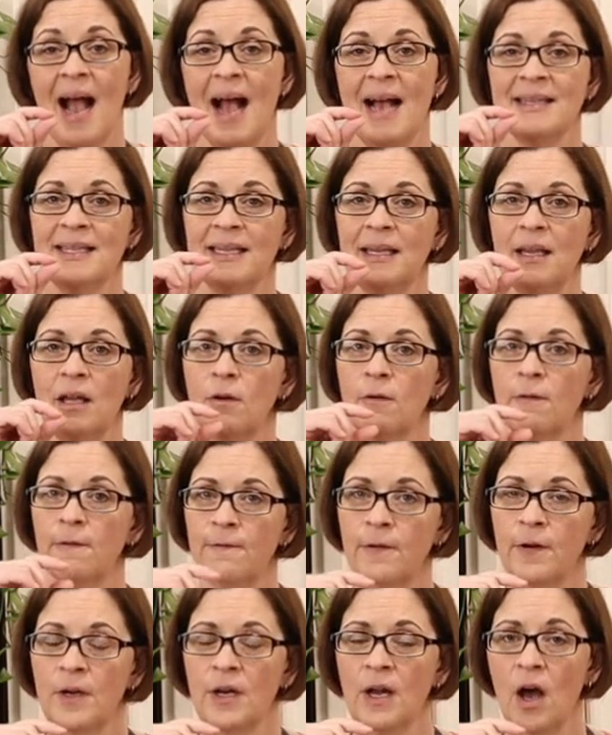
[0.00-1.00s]
has a little
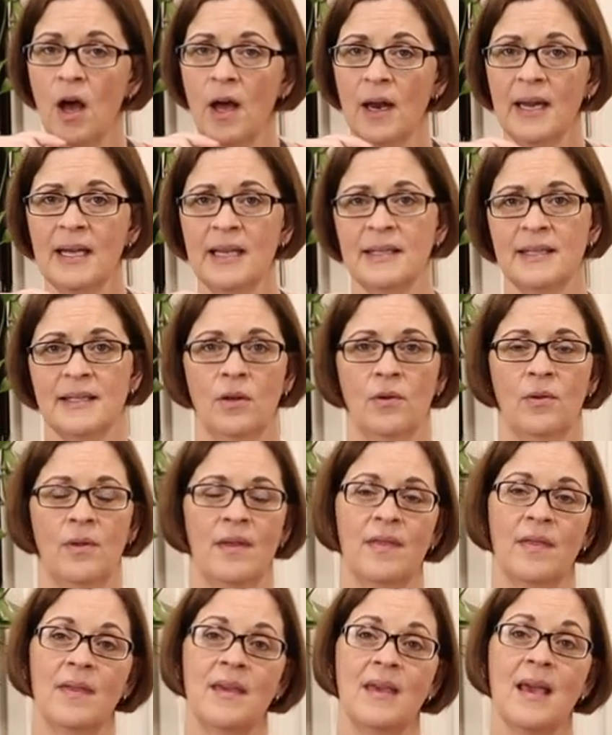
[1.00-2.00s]
foot on it so
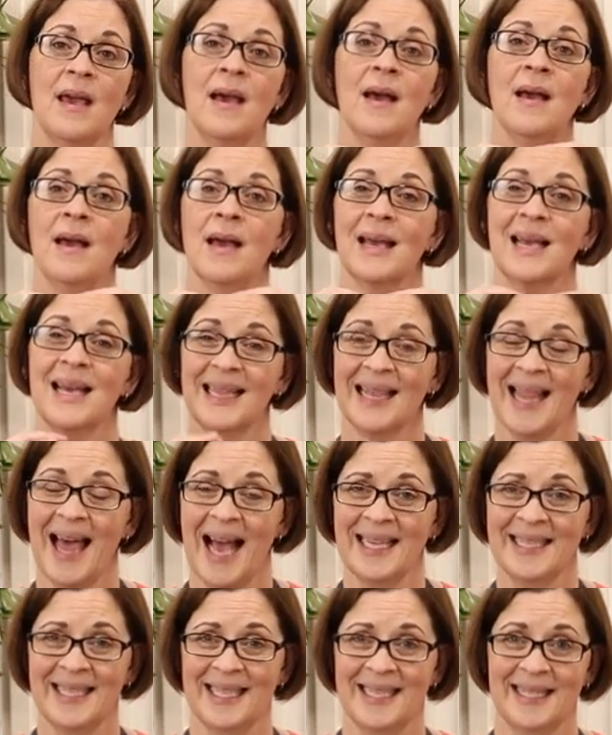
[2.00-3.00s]
that the
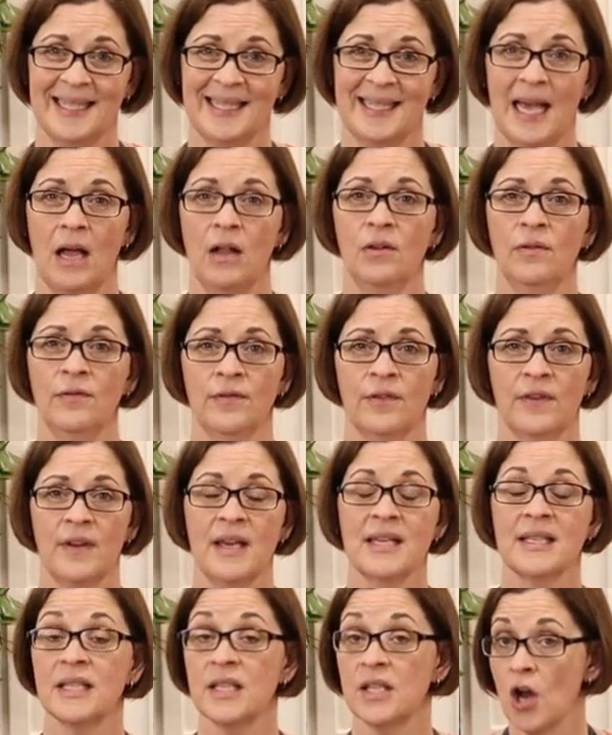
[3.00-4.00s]
glass itself
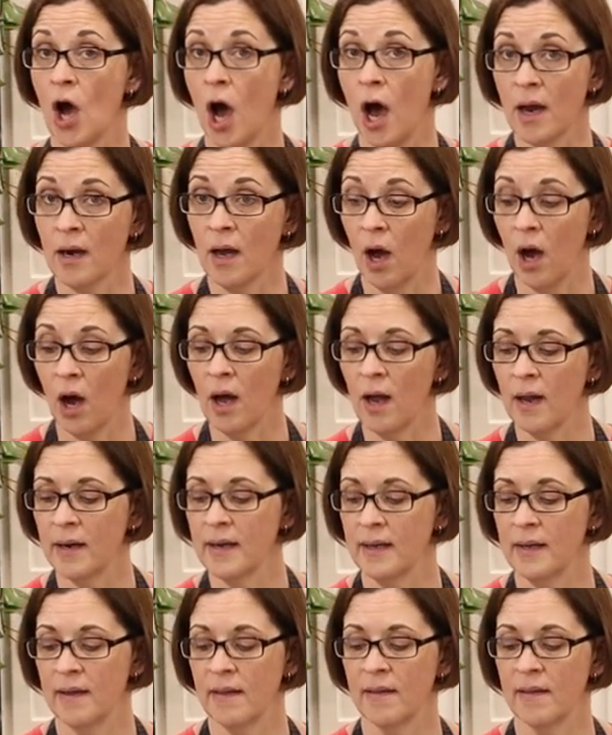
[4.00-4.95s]
is not on